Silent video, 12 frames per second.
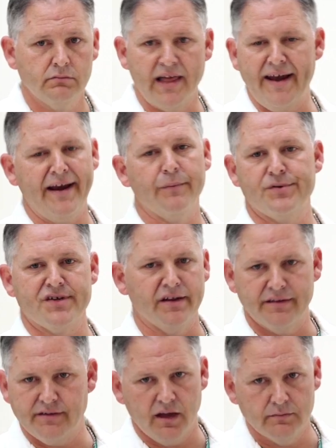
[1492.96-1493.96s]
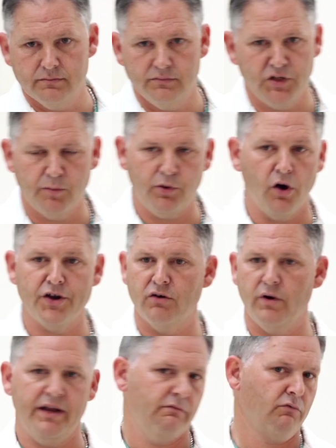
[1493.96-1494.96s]
99% of the time. You can put all your
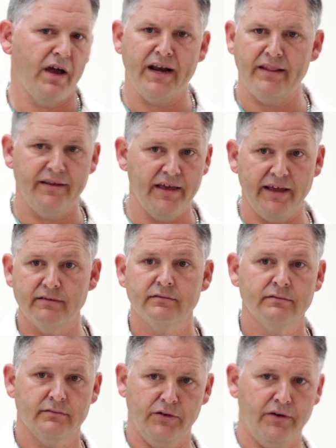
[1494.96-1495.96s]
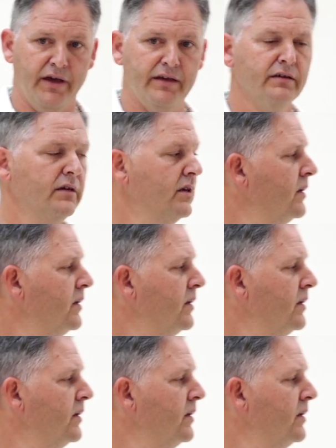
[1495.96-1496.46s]
weight right out of the gate, okay?